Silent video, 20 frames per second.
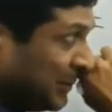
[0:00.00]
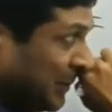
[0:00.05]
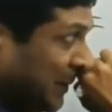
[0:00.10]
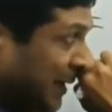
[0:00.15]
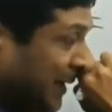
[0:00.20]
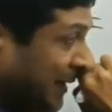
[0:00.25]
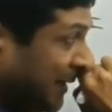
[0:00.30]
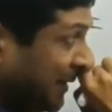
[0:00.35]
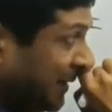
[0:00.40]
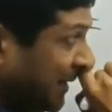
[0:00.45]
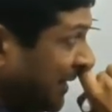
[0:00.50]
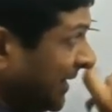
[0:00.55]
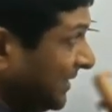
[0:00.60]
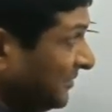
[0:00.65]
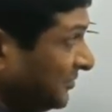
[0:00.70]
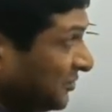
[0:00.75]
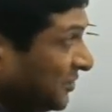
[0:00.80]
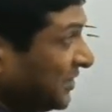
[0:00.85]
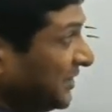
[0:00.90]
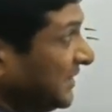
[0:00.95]

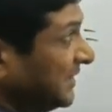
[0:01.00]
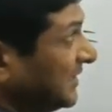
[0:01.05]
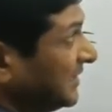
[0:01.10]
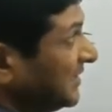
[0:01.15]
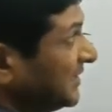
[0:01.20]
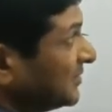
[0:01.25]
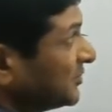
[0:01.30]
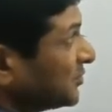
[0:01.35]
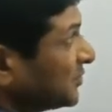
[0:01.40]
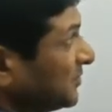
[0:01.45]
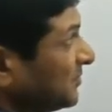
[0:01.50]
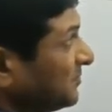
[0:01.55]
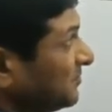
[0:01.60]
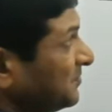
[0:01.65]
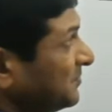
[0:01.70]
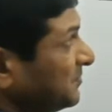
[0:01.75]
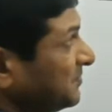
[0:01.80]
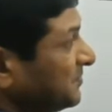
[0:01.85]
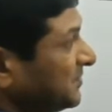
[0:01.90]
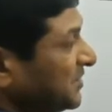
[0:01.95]
and 3. So
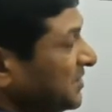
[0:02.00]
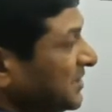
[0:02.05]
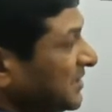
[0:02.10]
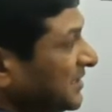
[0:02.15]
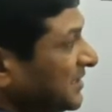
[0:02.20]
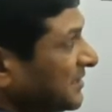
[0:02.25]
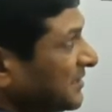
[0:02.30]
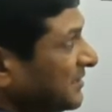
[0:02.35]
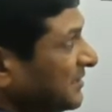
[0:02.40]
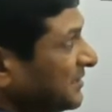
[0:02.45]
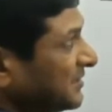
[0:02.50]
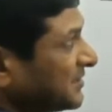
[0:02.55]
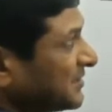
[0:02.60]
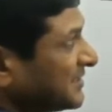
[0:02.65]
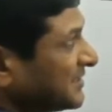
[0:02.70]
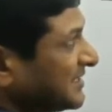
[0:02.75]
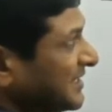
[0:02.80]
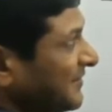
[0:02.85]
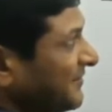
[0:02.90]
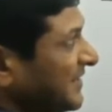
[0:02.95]
here
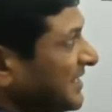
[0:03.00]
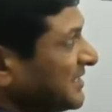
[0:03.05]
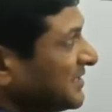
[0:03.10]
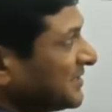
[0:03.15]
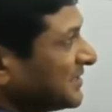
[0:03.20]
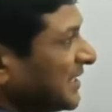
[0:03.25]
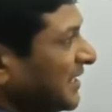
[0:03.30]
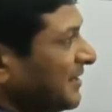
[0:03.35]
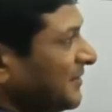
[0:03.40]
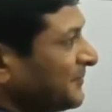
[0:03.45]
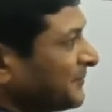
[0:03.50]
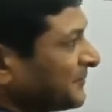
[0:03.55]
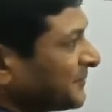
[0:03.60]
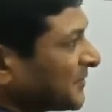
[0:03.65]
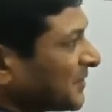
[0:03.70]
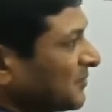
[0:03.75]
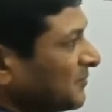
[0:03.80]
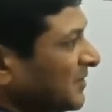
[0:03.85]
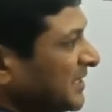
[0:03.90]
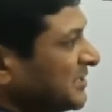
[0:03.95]
7s are
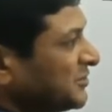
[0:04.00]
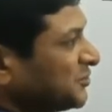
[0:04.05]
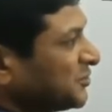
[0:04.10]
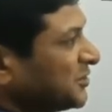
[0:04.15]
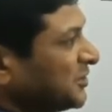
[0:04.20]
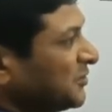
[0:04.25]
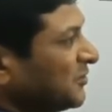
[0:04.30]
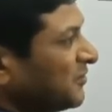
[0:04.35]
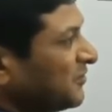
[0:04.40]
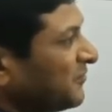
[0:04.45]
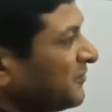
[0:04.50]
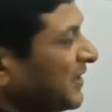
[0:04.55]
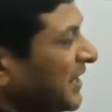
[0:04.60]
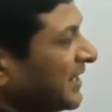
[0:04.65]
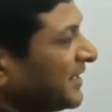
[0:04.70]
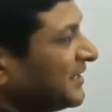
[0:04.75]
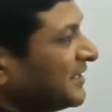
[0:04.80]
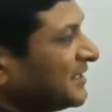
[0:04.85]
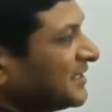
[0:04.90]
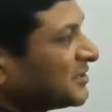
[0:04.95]

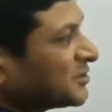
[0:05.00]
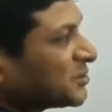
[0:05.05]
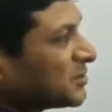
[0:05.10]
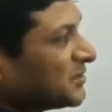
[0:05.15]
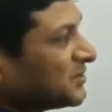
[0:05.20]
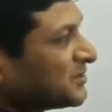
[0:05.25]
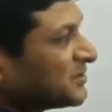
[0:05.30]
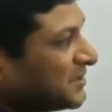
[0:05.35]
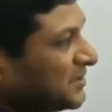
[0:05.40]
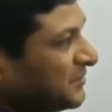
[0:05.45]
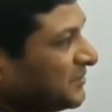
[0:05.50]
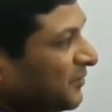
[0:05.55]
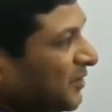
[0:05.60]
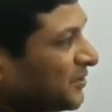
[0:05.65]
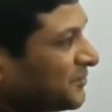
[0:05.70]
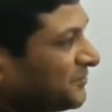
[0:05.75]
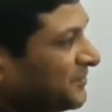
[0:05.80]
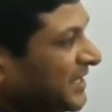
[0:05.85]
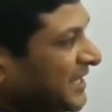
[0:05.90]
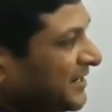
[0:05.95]
105. So see
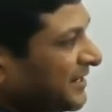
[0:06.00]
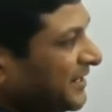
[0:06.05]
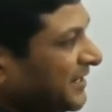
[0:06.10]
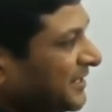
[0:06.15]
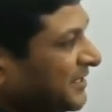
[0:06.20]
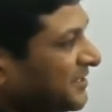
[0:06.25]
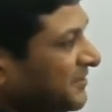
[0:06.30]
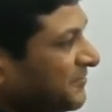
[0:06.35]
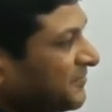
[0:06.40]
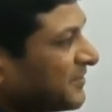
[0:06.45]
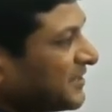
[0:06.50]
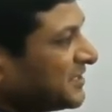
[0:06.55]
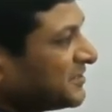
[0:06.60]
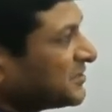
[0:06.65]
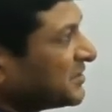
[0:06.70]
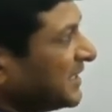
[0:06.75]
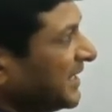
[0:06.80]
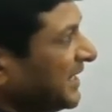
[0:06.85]
what we are getting, difference